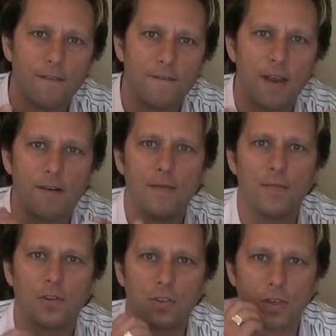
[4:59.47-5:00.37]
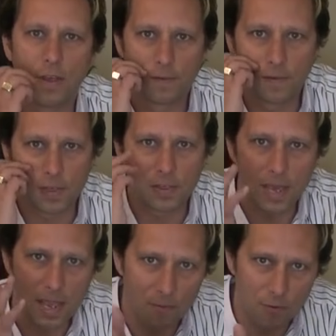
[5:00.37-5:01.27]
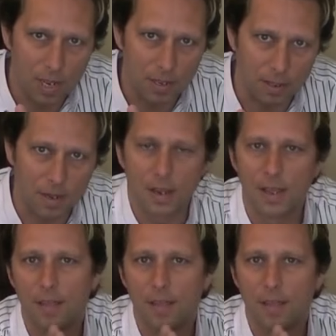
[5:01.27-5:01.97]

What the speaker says: very much for the same reason